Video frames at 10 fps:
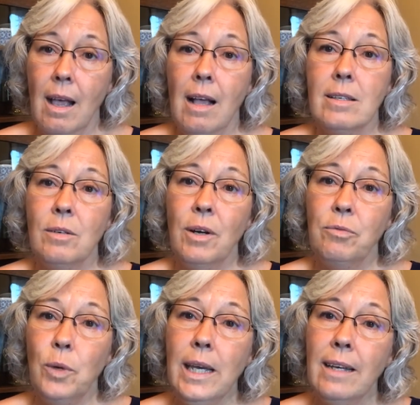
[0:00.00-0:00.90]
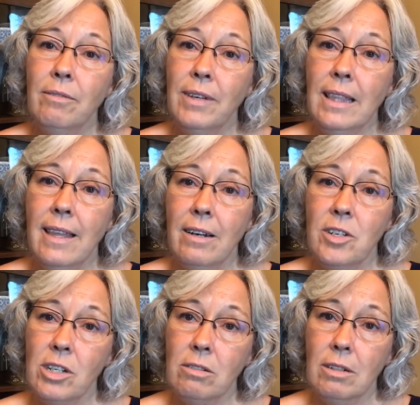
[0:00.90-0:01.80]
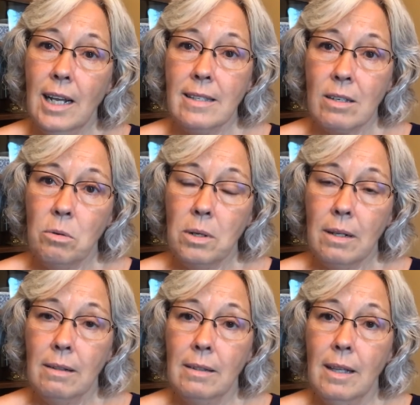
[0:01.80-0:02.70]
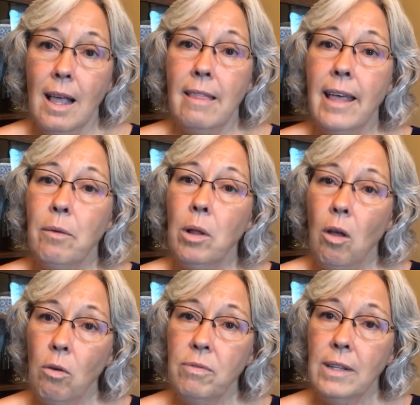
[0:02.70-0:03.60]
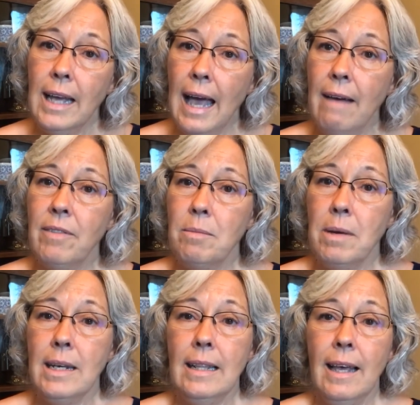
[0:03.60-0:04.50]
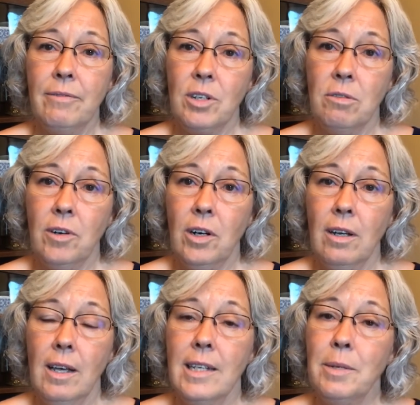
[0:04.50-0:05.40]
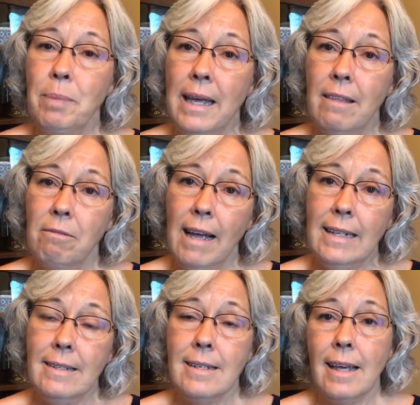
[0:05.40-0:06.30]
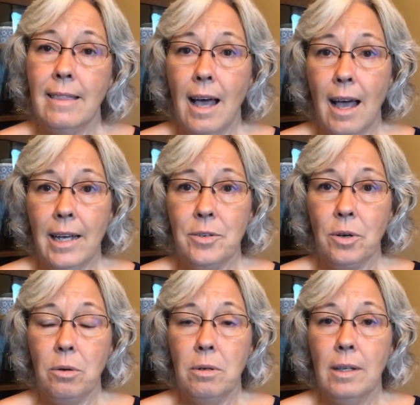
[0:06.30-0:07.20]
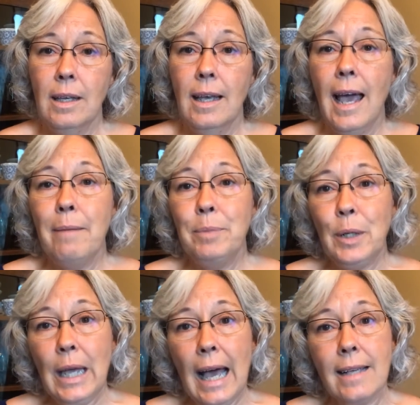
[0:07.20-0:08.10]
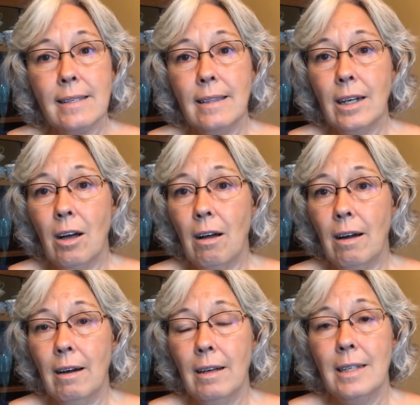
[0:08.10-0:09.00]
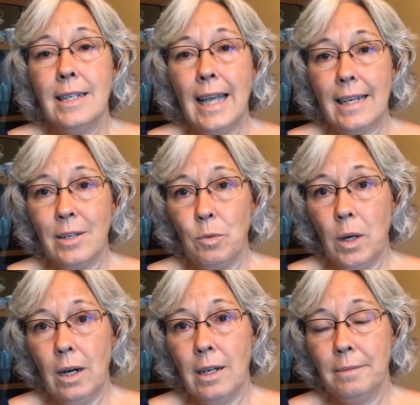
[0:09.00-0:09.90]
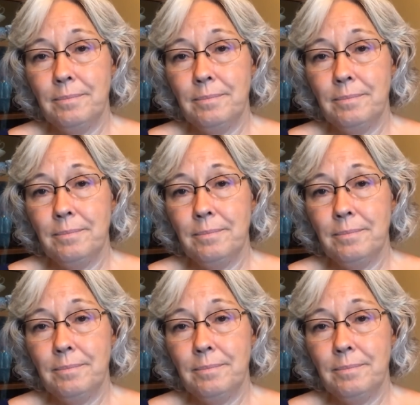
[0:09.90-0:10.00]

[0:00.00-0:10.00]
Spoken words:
So if we can feed their children at school, they will hopefully have the money left over to pay the rent and the hydro and put gas in the car to get to work.